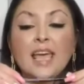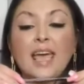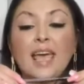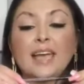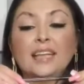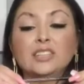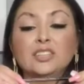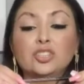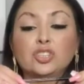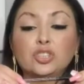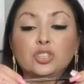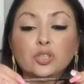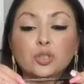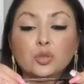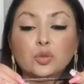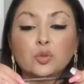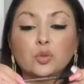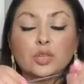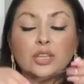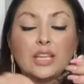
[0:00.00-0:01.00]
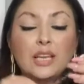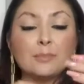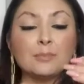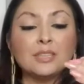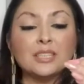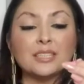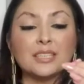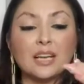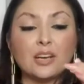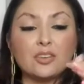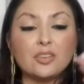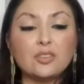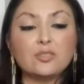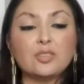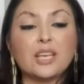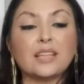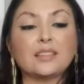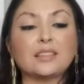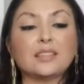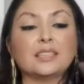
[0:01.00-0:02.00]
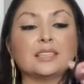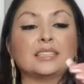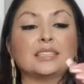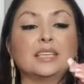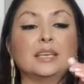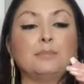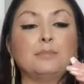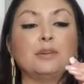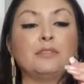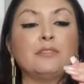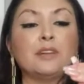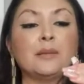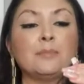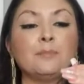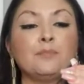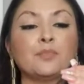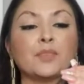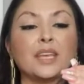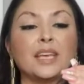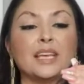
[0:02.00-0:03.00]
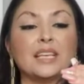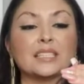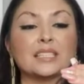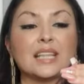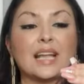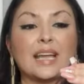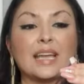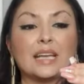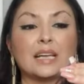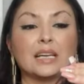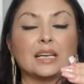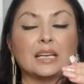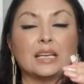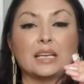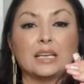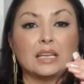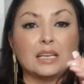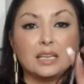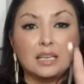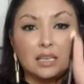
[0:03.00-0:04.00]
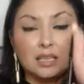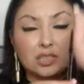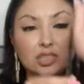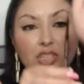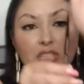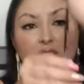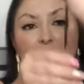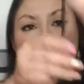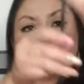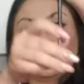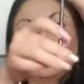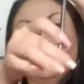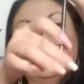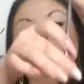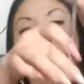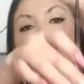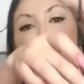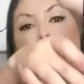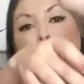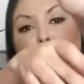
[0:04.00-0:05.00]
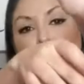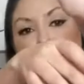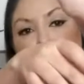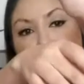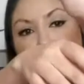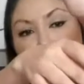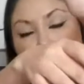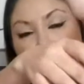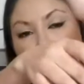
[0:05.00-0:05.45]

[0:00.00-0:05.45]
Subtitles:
and two, let me tell you that the tip of them is like just perfect.